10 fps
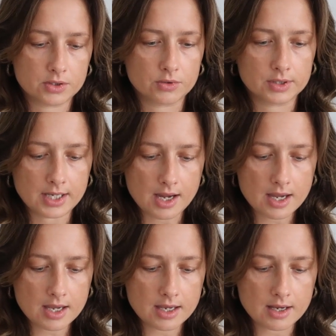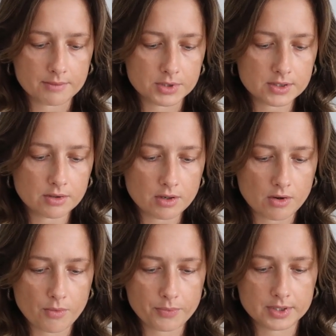today, I'm just going
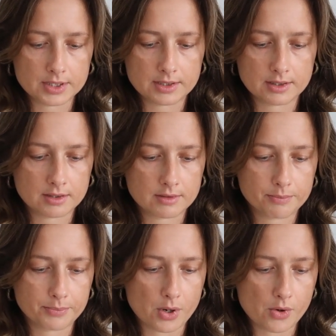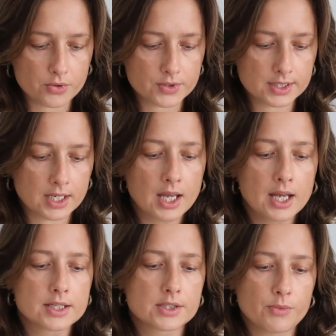to open the post.
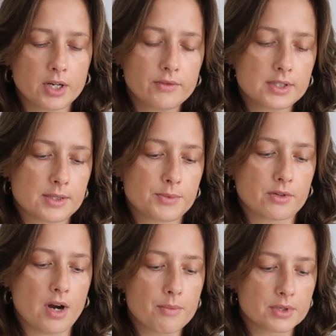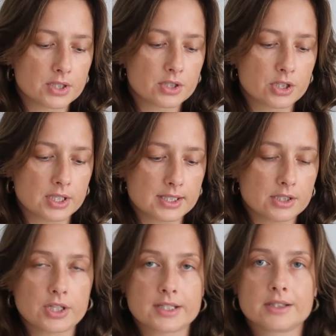So one of the subscribers, she
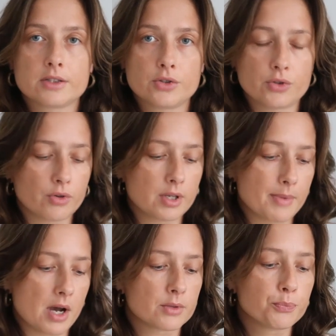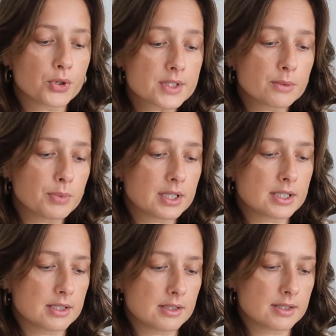suggested to talk about
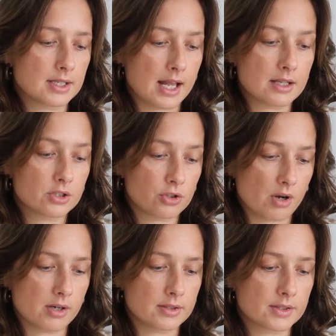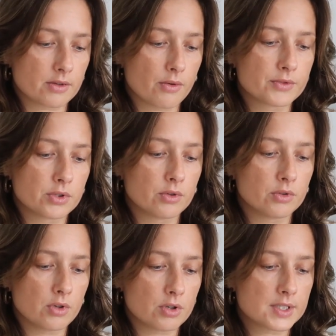possibilities and struggles of
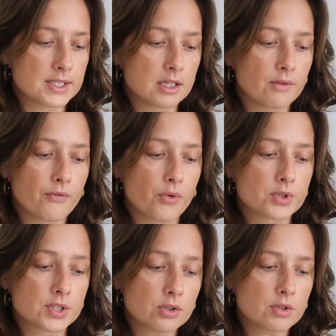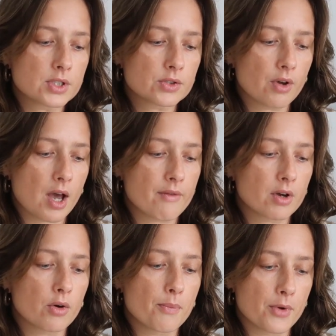doing nursing for students who have
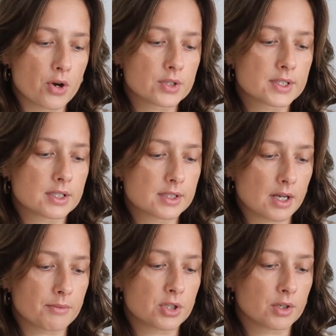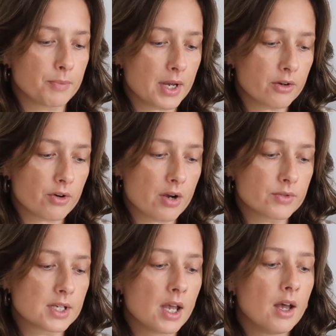a commerce subject
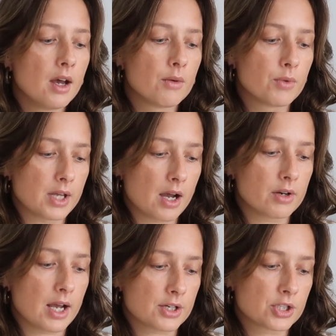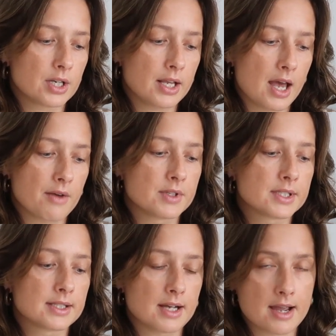background without actually having
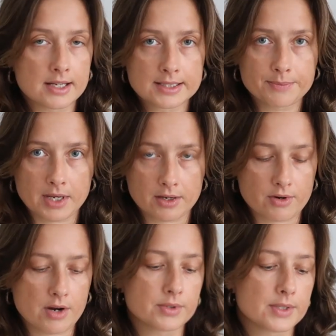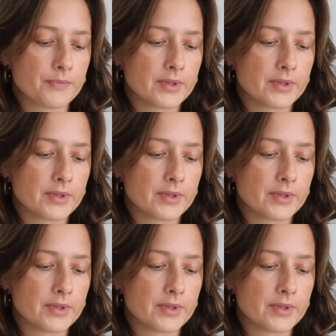science background.